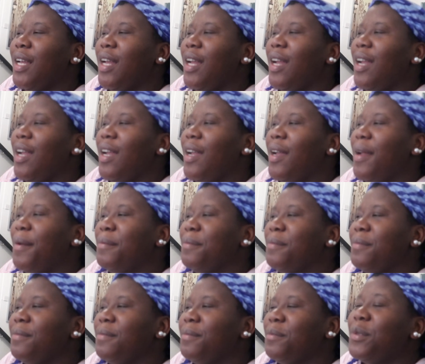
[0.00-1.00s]

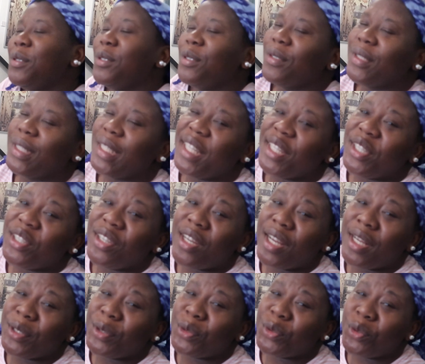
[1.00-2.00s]
But thank you
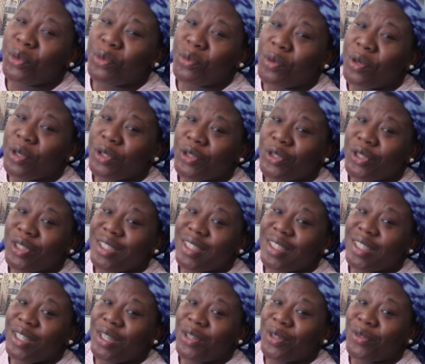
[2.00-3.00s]
guys so much
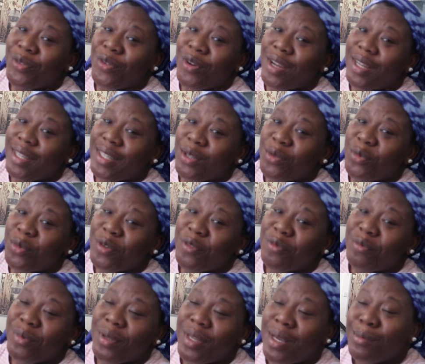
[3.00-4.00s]
for hanging
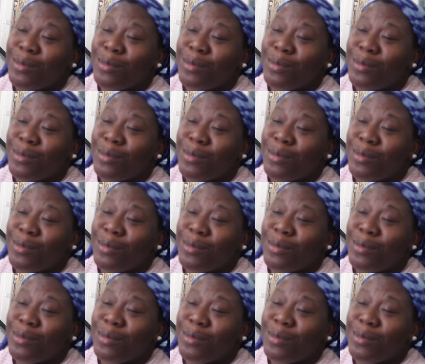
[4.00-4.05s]
with me.